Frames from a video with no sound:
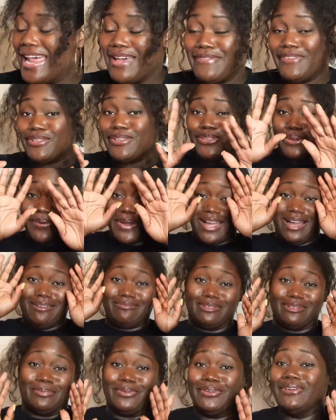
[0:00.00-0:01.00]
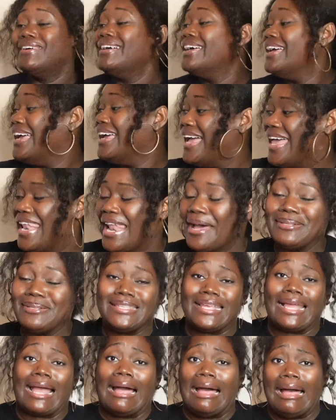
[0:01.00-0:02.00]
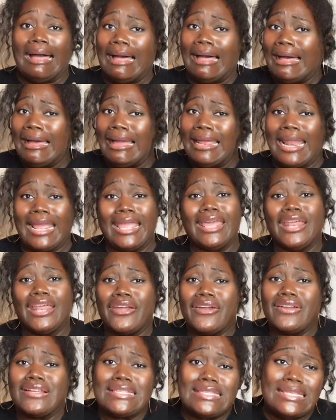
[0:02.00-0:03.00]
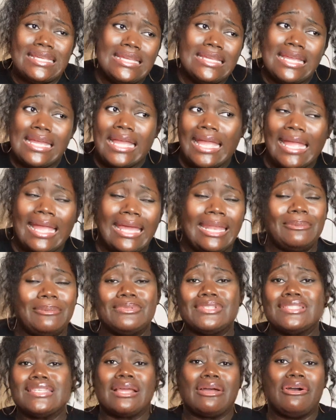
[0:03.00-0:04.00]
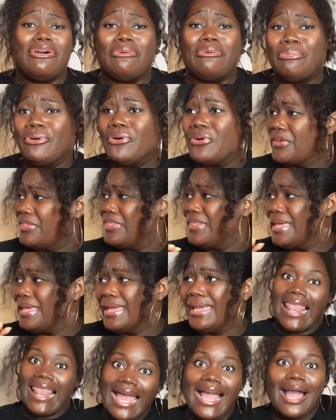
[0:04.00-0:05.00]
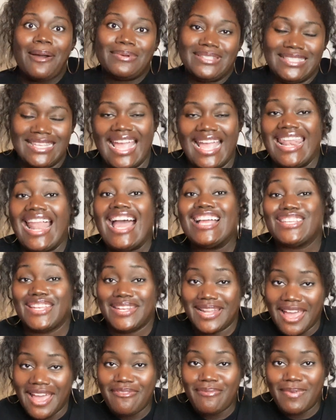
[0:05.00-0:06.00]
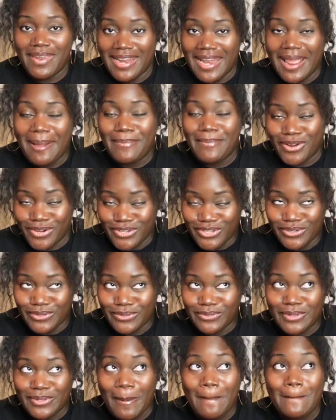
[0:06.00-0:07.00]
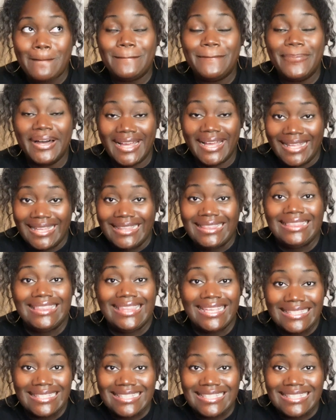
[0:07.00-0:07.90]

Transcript: I felt so uncomfortable, and I was like, ah, and I could hear her singing, and I'm just like, oh, poor thing. Like I was saying, I should not have been at that Marshall's, but this